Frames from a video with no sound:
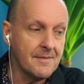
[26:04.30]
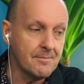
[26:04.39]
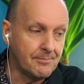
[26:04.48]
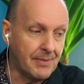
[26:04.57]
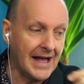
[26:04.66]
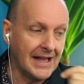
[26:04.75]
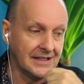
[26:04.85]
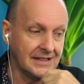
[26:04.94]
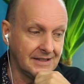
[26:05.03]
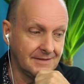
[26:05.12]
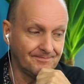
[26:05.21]

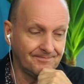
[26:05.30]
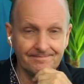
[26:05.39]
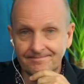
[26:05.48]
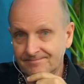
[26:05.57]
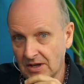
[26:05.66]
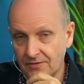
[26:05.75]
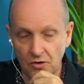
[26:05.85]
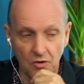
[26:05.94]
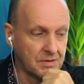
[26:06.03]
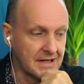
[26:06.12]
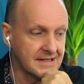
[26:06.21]
Bali, of all
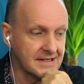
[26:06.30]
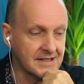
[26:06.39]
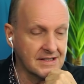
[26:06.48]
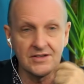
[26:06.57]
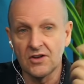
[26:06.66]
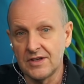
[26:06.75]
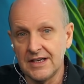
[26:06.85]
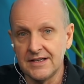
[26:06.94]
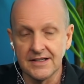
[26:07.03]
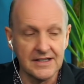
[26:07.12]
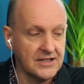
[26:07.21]
places, so the
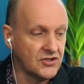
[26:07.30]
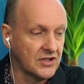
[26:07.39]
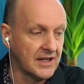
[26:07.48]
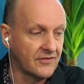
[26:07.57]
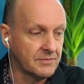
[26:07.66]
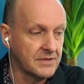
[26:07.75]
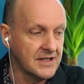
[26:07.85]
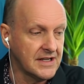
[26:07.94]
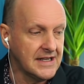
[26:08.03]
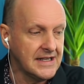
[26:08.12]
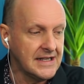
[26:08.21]
Indonesian government,
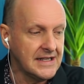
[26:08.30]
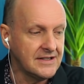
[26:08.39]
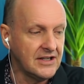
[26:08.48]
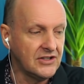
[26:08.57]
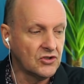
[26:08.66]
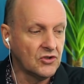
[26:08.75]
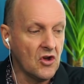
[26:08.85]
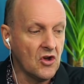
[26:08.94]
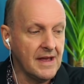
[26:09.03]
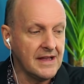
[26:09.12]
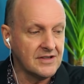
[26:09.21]
digital
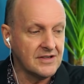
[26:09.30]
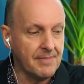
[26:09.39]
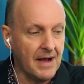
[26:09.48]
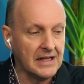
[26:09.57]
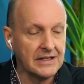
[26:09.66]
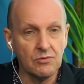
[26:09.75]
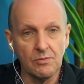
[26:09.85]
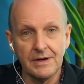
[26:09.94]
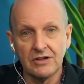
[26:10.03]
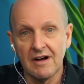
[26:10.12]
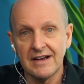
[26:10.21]
nomads in Bali will be
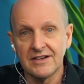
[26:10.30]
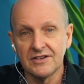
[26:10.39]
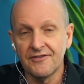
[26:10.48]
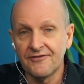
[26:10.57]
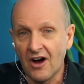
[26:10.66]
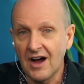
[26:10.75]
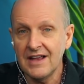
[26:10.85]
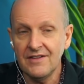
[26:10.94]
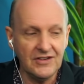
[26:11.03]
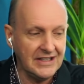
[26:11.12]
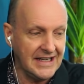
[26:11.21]
granted a
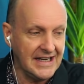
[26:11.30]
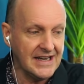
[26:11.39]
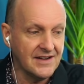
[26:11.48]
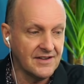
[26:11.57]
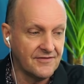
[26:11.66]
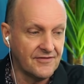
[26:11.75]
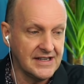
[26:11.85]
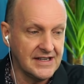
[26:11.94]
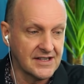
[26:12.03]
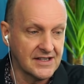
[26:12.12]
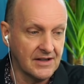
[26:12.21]
5-year
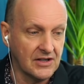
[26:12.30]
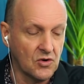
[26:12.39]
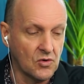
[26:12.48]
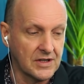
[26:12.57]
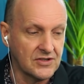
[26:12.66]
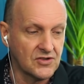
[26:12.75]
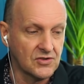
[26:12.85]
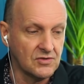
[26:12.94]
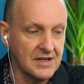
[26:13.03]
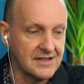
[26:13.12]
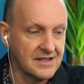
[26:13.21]
visa, according to
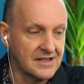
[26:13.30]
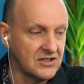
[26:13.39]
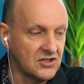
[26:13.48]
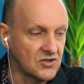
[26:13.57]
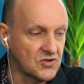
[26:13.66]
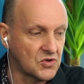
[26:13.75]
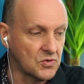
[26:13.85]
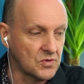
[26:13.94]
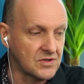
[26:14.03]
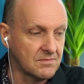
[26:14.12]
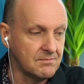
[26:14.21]
Indonesia's
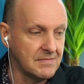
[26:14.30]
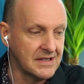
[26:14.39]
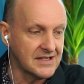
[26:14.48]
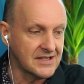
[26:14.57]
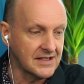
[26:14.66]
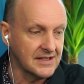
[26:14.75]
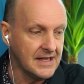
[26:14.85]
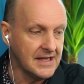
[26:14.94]
tourism minister.